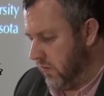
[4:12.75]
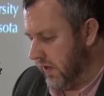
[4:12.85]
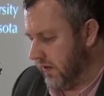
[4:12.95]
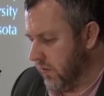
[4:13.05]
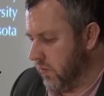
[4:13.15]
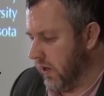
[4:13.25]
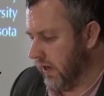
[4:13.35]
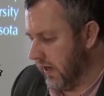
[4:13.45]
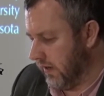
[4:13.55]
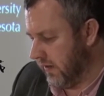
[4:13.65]
with
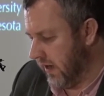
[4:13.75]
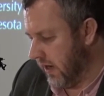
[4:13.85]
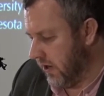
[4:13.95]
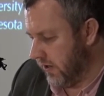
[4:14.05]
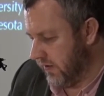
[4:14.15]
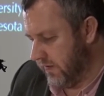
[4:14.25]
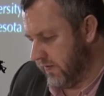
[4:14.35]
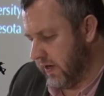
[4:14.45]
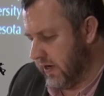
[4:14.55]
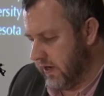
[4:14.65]
working the earth of
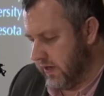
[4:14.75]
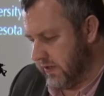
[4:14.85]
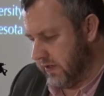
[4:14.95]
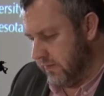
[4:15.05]
the heart,